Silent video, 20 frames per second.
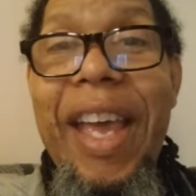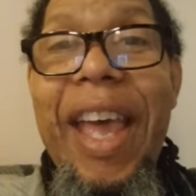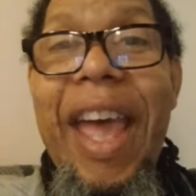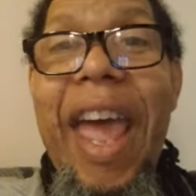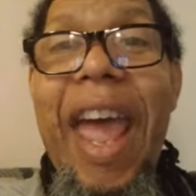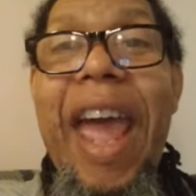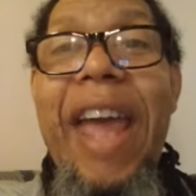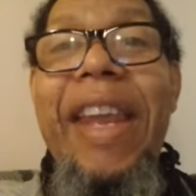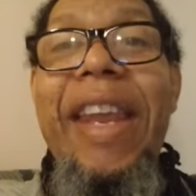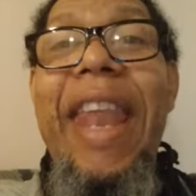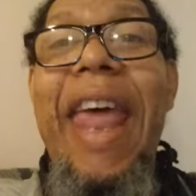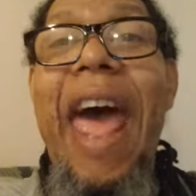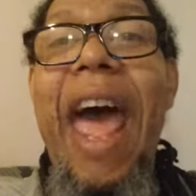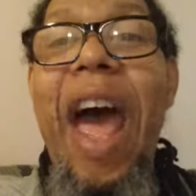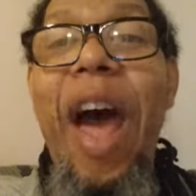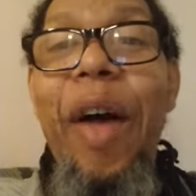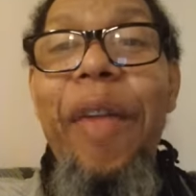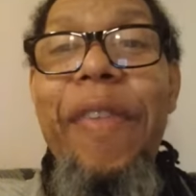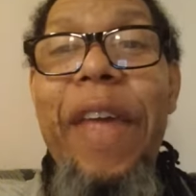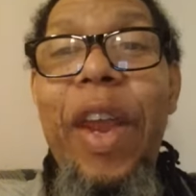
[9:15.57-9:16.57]
And
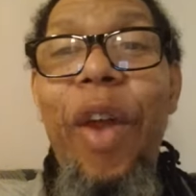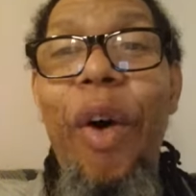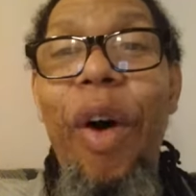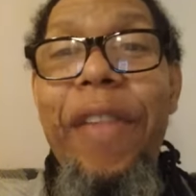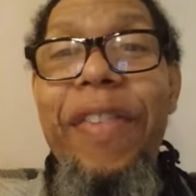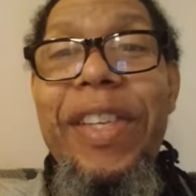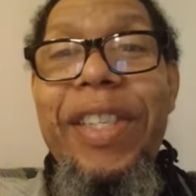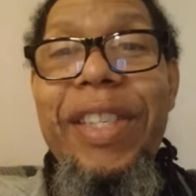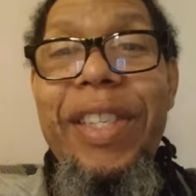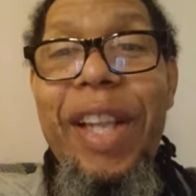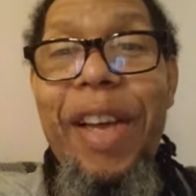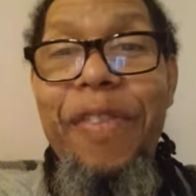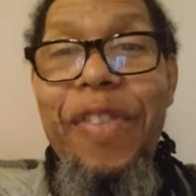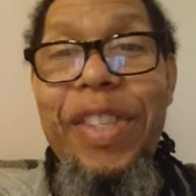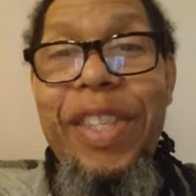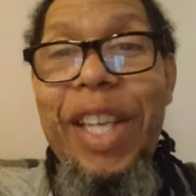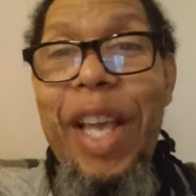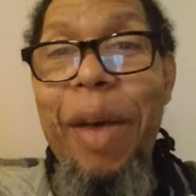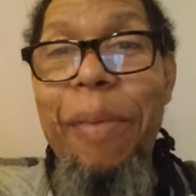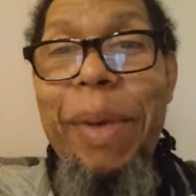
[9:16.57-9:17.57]
now that all this stuff
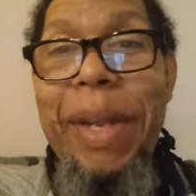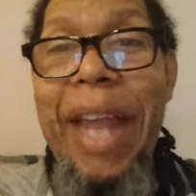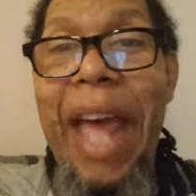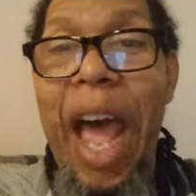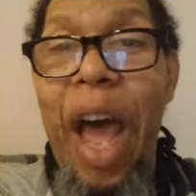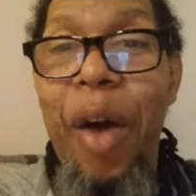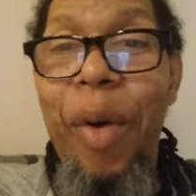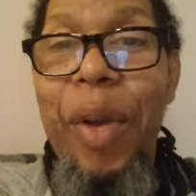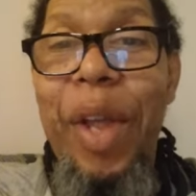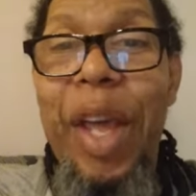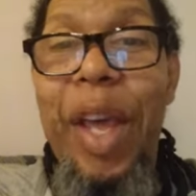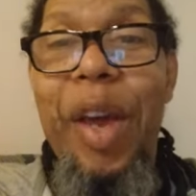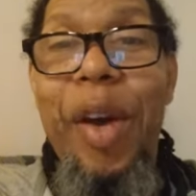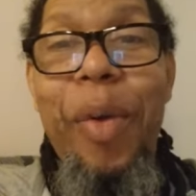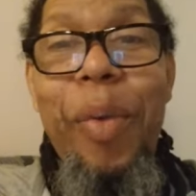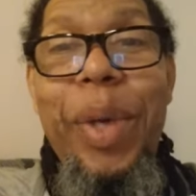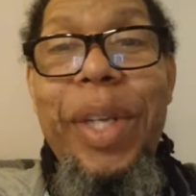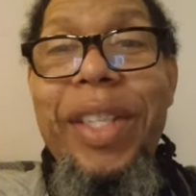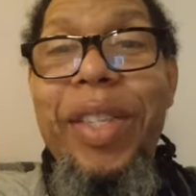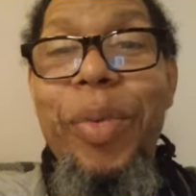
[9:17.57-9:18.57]
is coming out,
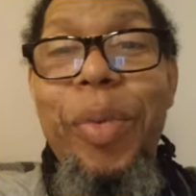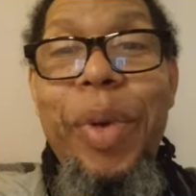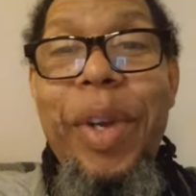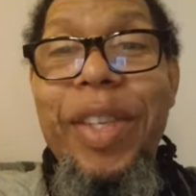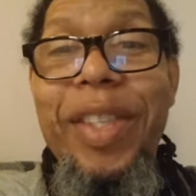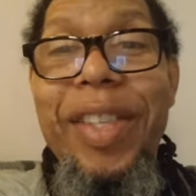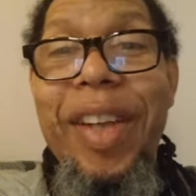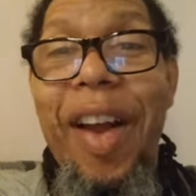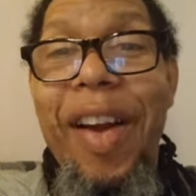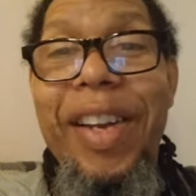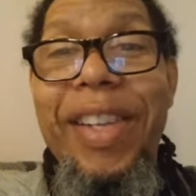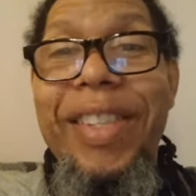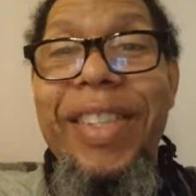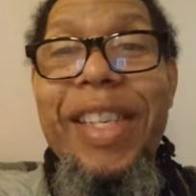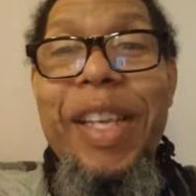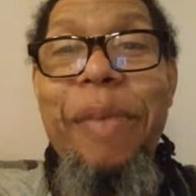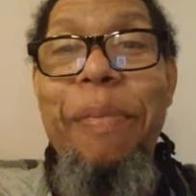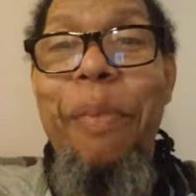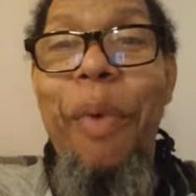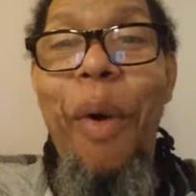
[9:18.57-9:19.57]
we are starting to
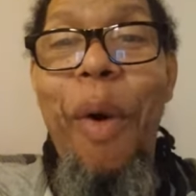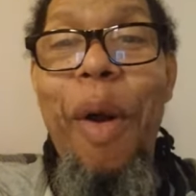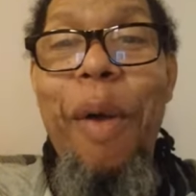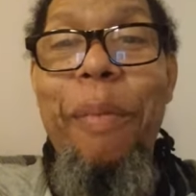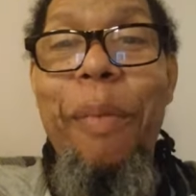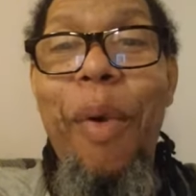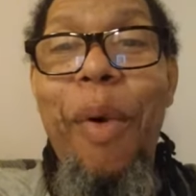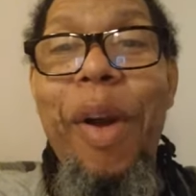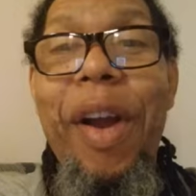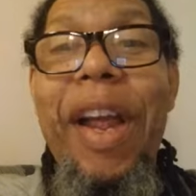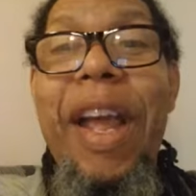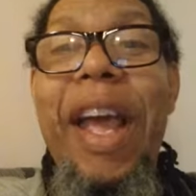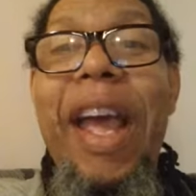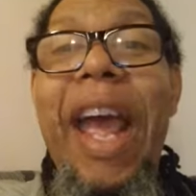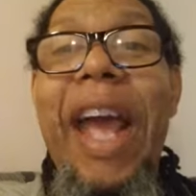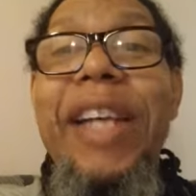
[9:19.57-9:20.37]
see more and more.